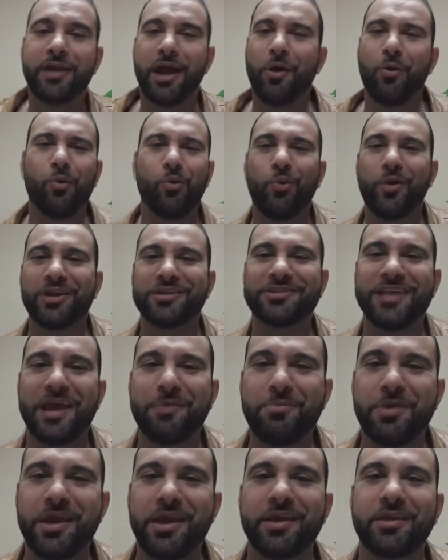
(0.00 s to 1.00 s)
Now, what does
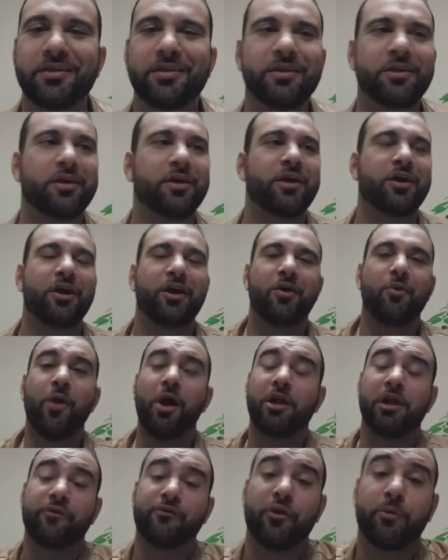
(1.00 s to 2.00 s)
that mean?
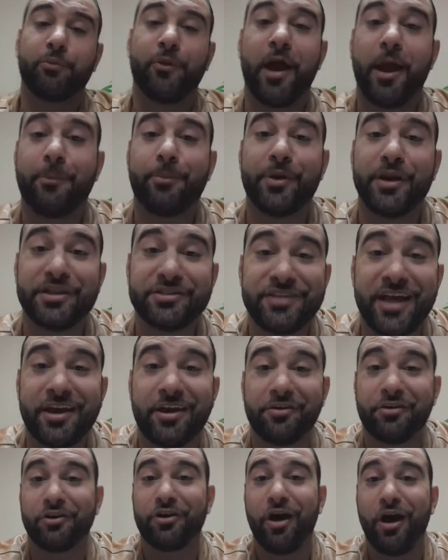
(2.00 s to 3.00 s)
Well, if your property is
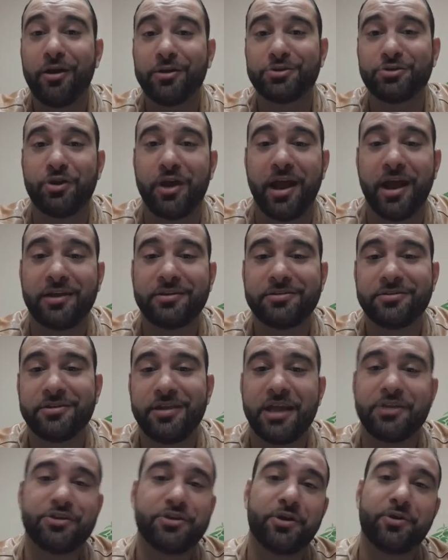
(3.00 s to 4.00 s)
not under contract
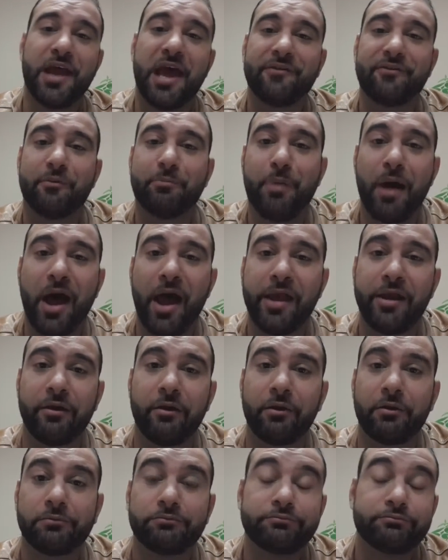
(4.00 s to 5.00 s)
and you don't have a
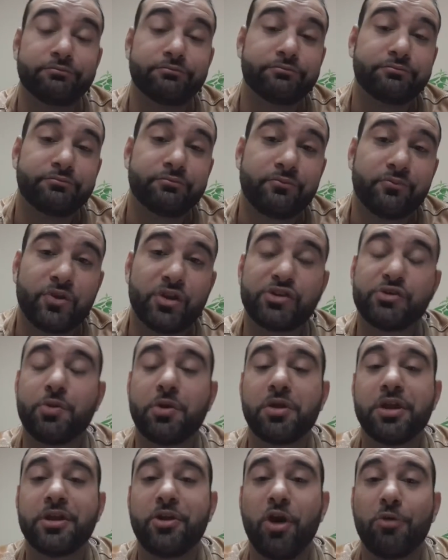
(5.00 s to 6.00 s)
buyer, there's
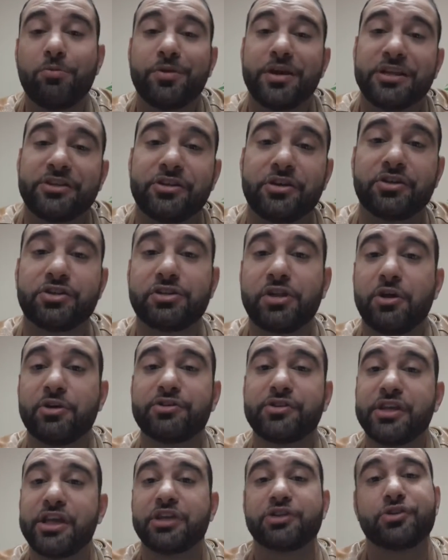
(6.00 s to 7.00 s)
really nobody to
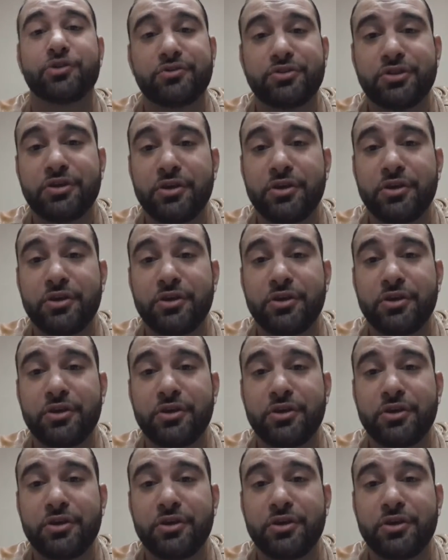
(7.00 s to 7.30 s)
disclose the issue